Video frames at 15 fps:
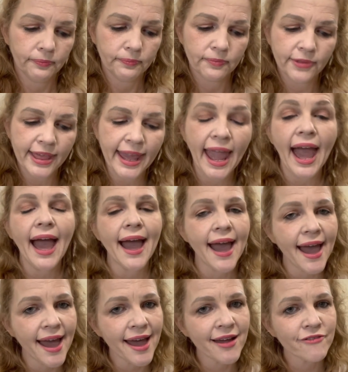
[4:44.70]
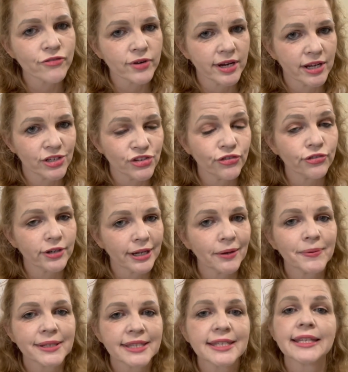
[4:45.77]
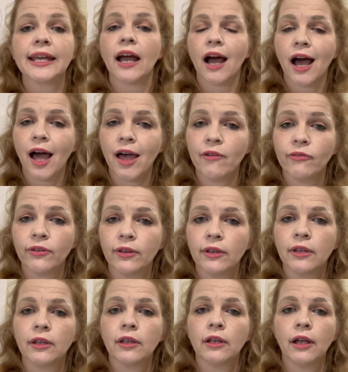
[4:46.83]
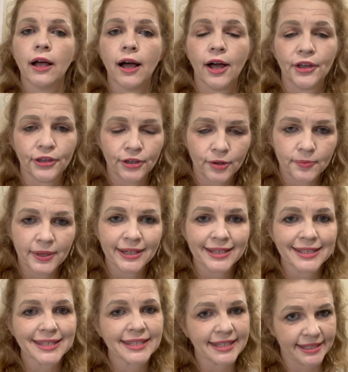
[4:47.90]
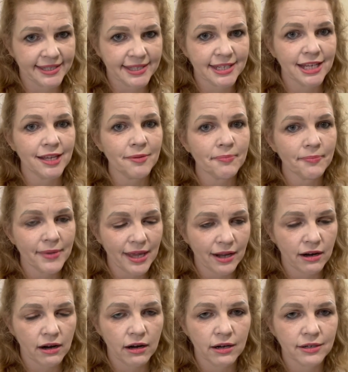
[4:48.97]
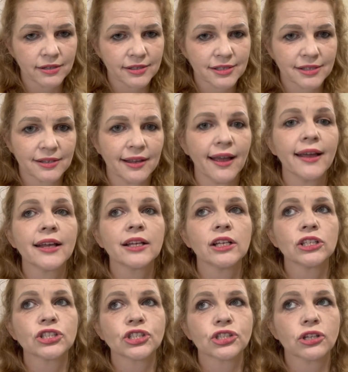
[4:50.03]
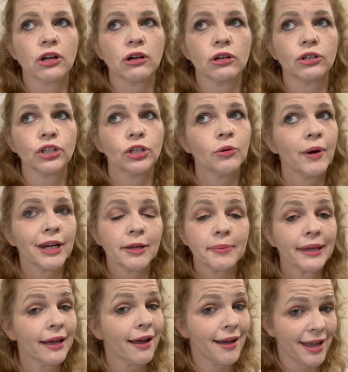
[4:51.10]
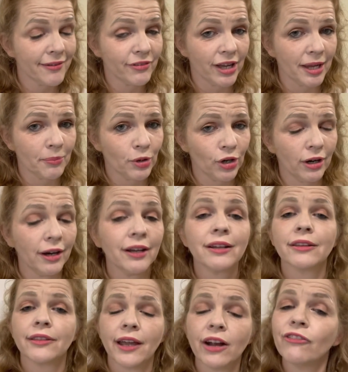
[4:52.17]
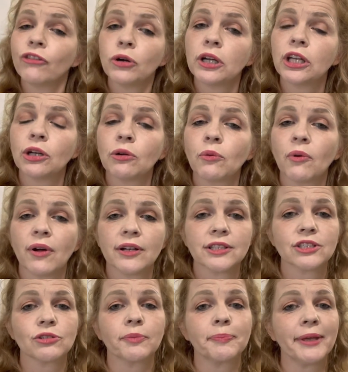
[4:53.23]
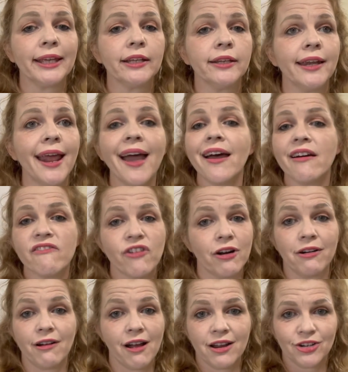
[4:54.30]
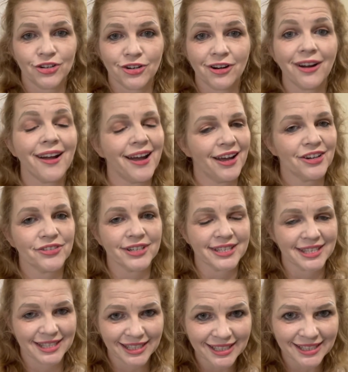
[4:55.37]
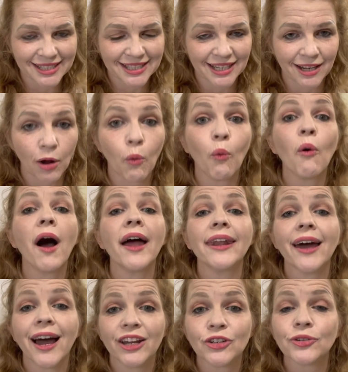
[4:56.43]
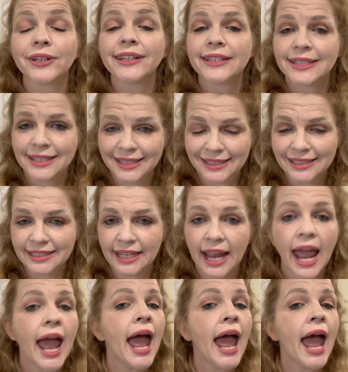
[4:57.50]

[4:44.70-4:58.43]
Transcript: The average frequency of a human is 60 megahertz. So you wanna be a high viber, therefore you want to be never under 160, 160.